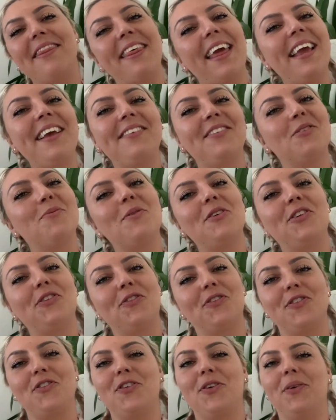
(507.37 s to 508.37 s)
Thanks so much
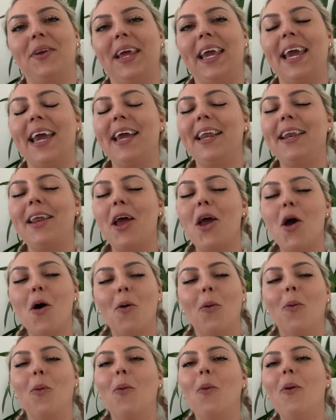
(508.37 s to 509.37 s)
for tuning in.
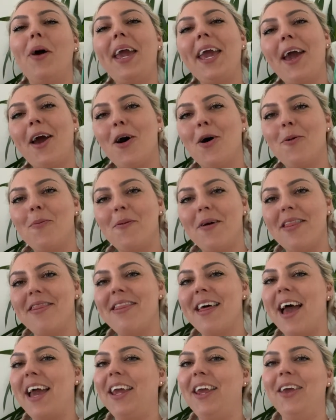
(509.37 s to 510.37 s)
We hope
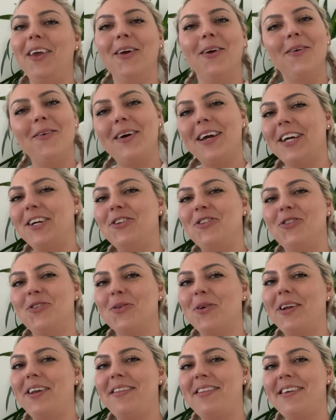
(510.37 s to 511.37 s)
that you
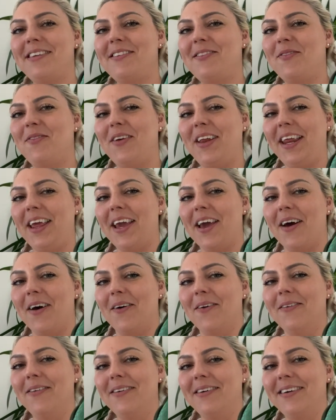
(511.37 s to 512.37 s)
enjoyed this
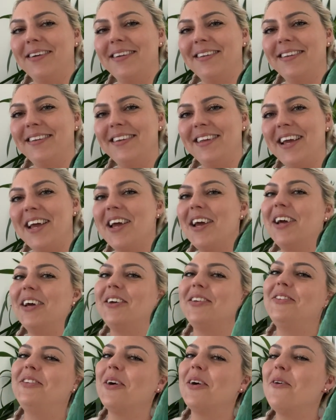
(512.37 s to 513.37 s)
video.
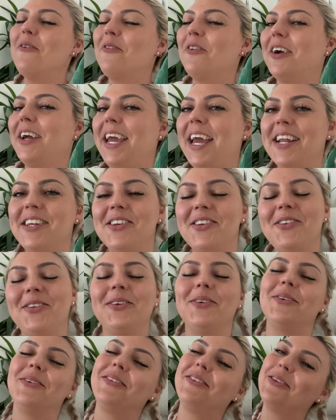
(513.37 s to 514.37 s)
Don't forget
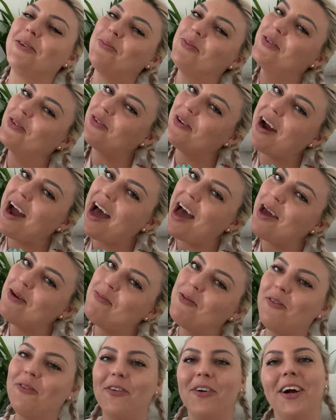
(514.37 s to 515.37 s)
to
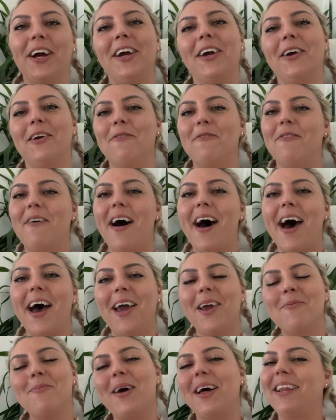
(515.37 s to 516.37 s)
subscribe for a good
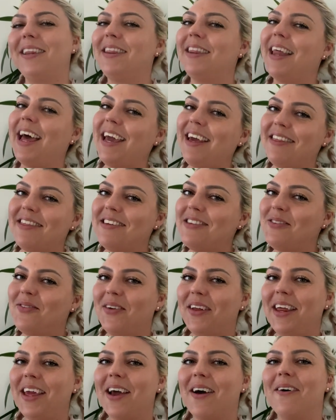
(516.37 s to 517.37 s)
vibe, like this
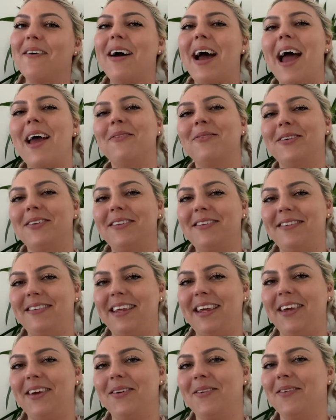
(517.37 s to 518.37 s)
video, and we'll see
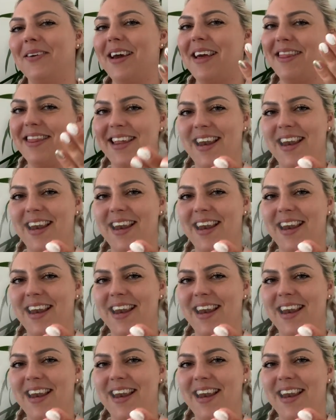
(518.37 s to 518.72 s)
you in the